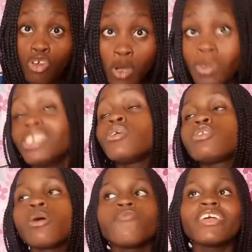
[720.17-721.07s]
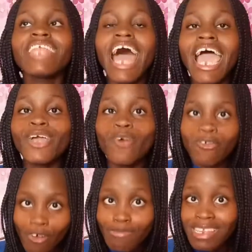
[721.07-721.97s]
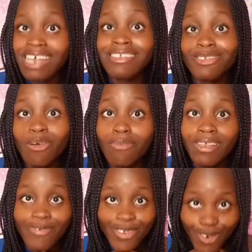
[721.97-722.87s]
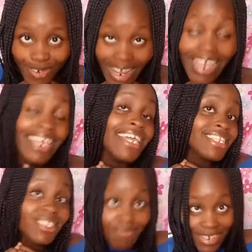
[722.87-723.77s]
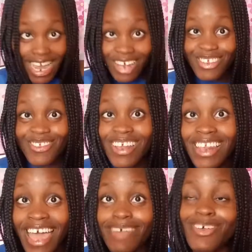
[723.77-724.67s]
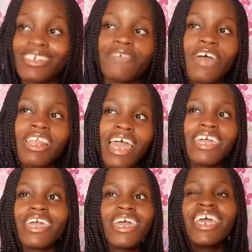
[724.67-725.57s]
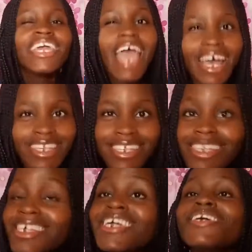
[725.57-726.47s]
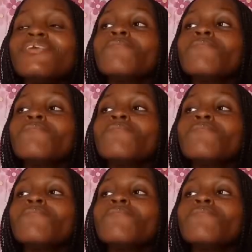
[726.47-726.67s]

you away. This was something I got from that your first video. Like, it hits me, I should not lie, because it felt like, yes, see,